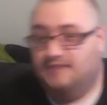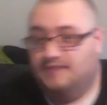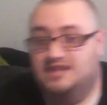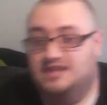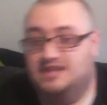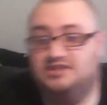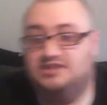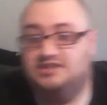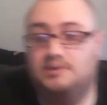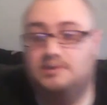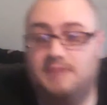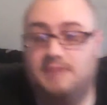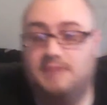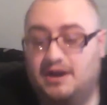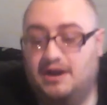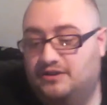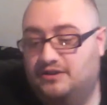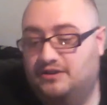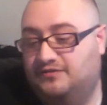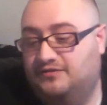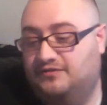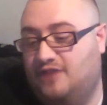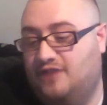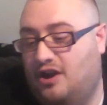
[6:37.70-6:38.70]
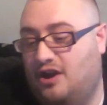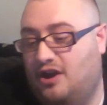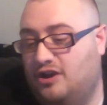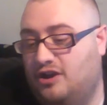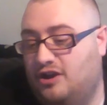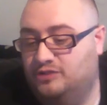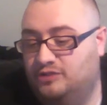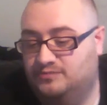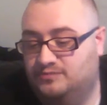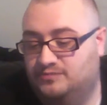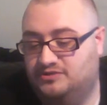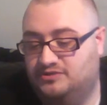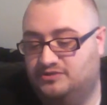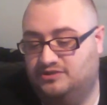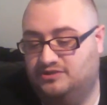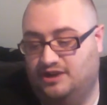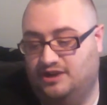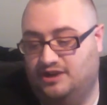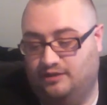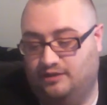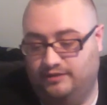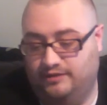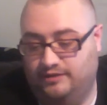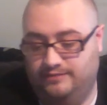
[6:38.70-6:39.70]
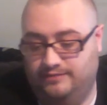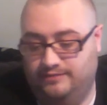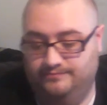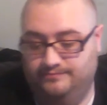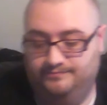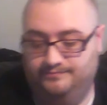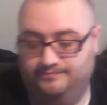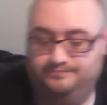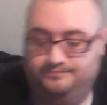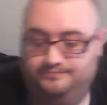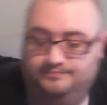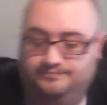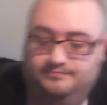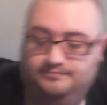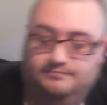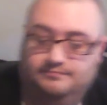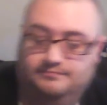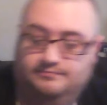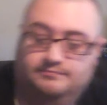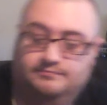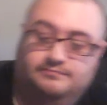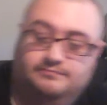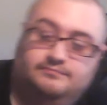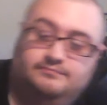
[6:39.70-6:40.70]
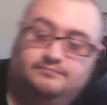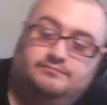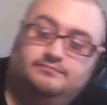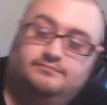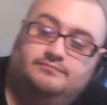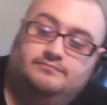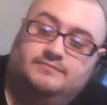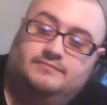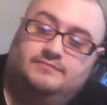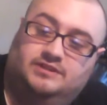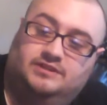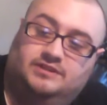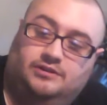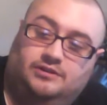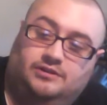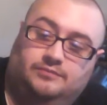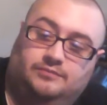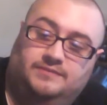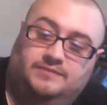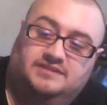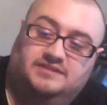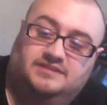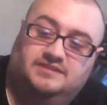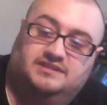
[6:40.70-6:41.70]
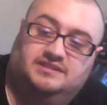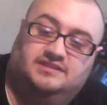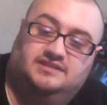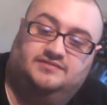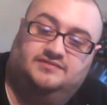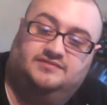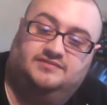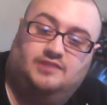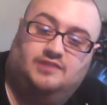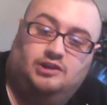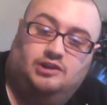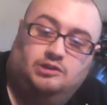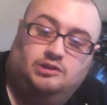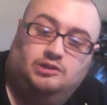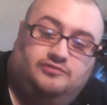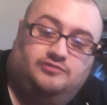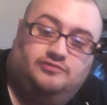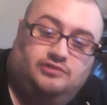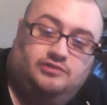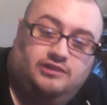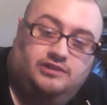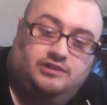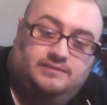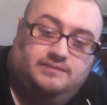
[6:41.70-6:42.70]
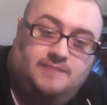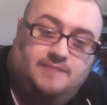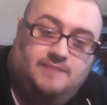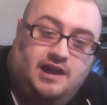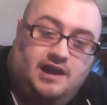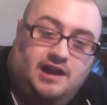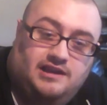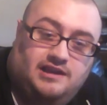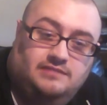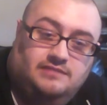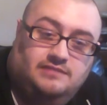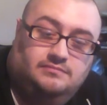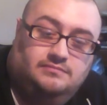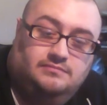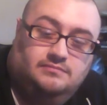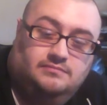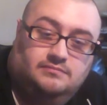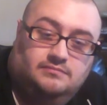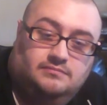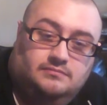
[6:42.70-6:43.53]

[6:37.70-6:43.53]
let's compare the volumes, shall we? So, this is the volume for Pocket.